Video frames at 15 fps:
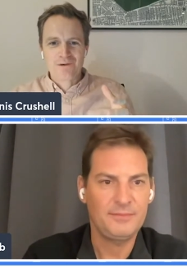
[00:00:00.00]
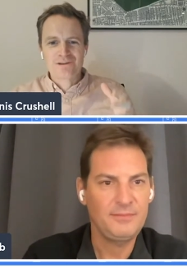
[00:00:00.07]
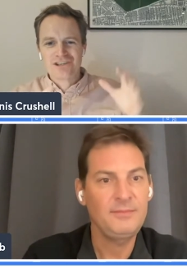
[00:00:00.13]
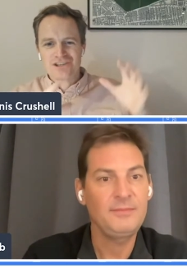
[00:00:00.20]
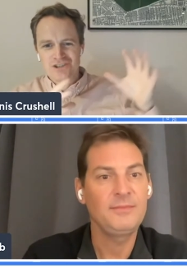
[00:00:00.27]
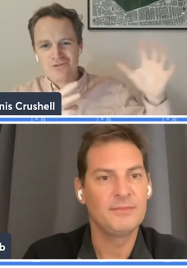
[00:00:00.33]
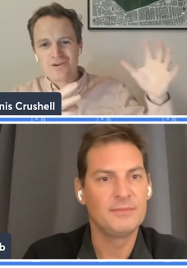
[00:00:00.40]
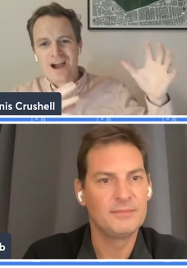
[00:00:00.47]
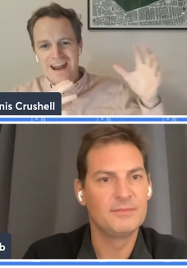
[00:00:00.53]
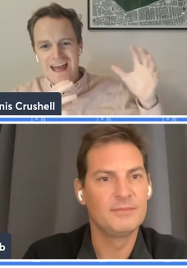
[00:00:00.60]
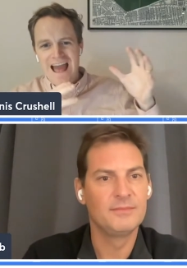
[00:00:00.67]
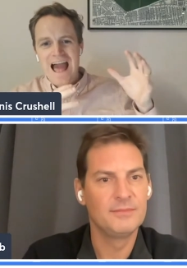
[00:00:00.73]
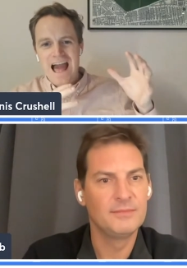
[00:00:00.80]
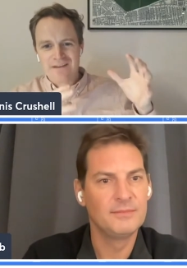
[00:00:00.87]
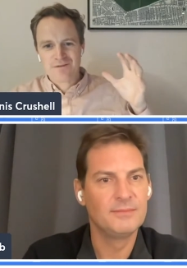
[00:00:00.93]
Speaker 1: Did you kind
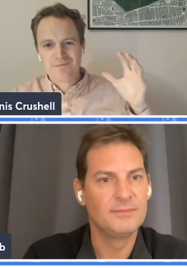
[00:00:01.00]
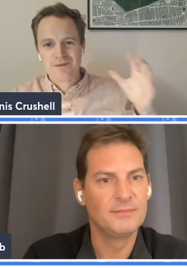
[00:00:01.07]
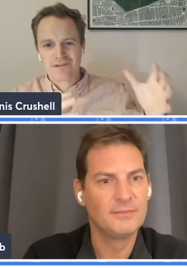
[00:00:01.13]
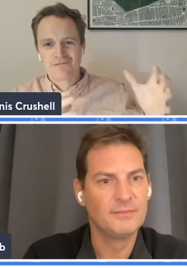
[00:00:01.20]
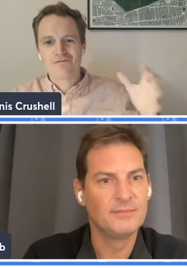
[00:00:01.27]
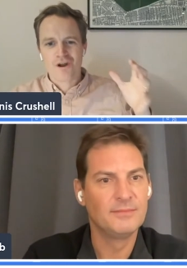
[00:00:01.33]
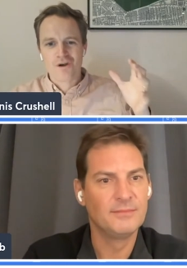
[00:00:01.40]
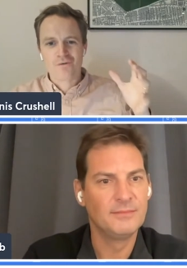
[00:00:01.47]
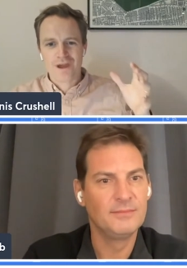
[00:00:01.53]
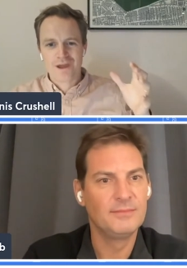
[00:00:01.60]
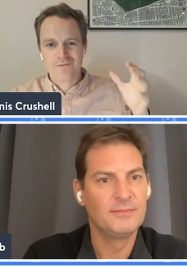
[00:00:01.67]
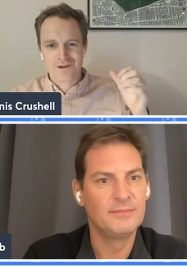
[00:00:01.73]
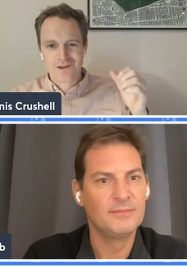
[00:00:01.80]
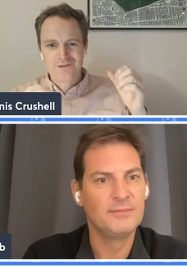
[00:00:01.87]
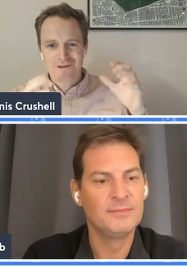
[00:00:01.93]
of have a bit of
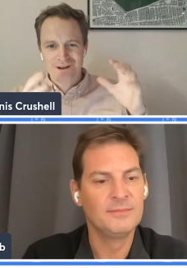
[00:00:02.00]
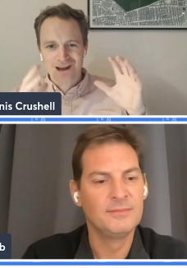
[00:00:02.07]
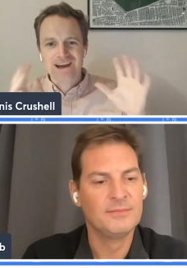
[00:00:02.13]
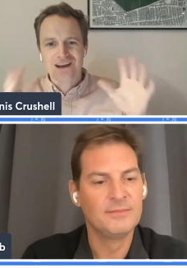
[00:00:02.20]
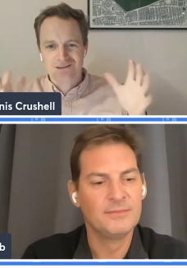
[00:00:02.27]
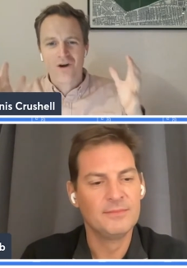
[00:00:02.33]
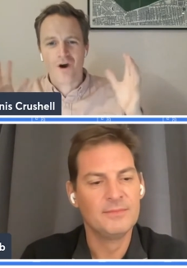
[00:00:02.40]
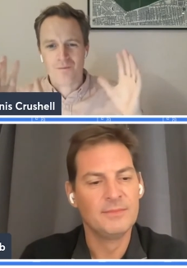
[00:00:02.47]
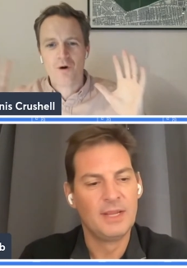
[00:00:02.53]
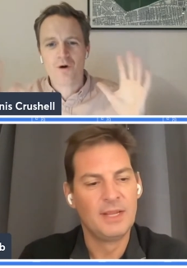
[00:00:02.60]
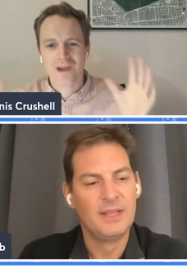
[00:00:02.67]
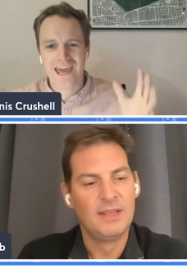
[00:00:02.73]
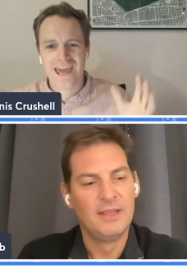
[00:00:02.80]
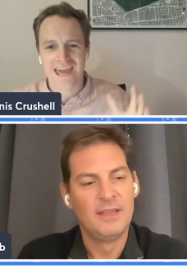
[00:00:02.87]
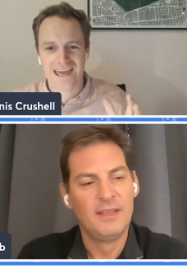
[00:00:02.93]
runway where you were like, no, I'm
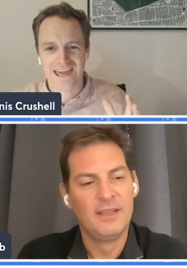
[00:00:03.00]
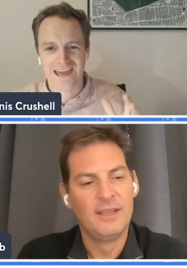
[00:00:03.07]
okay.